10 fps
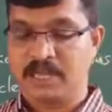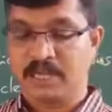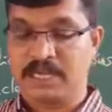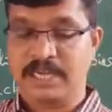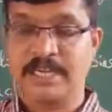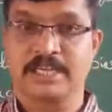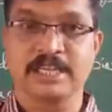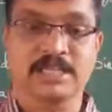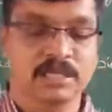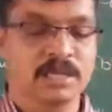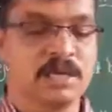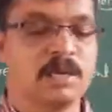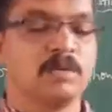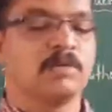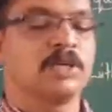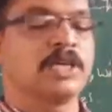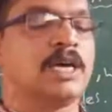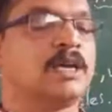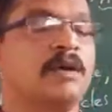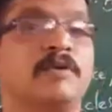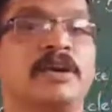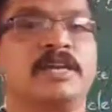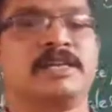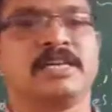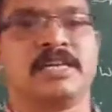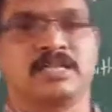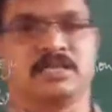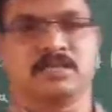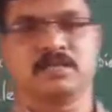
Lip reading: He did this with an awareness.